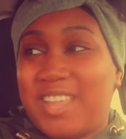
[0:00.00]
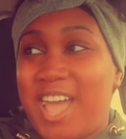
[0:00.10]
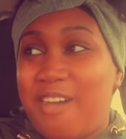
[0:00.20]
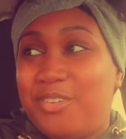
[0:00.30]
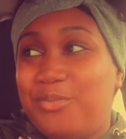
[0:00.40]

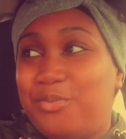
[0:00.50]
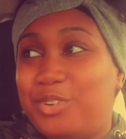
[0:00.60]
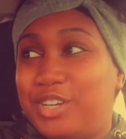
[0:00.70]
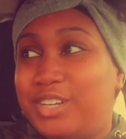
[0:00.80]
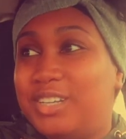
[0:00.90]
having
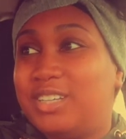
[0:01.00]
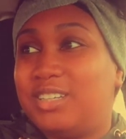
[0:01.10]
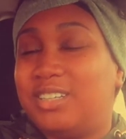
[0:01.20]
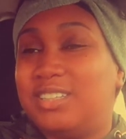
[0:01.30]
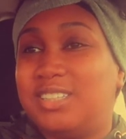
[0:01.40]

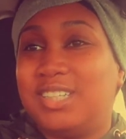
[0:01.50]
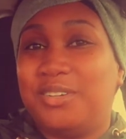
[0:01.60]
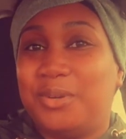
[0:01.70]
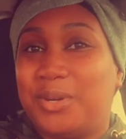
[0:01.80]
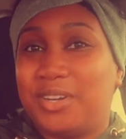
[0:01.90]
fun, a
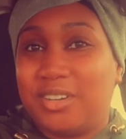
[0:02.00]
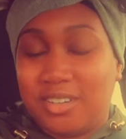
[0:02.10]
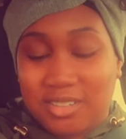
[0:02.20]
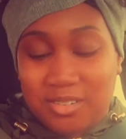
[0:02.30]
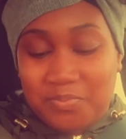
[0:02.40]
little
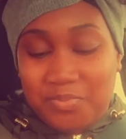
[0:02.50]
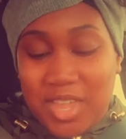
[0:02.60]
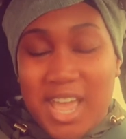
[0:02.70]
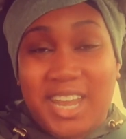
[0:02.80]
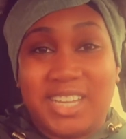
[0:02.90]
girl.
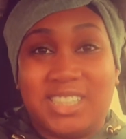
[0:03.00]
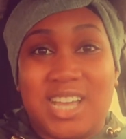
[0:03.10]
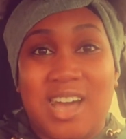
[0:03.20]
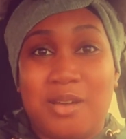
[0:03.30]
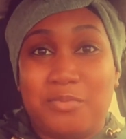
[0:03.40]
Like
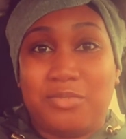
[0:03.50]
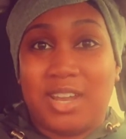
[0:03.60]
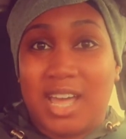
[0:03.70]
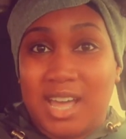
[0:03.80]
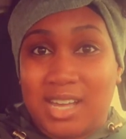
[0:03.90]
time
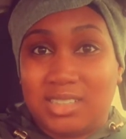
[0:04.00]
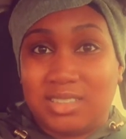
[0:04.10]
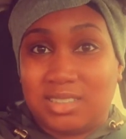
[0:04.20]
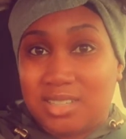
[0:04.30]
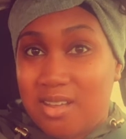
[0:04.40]
flies.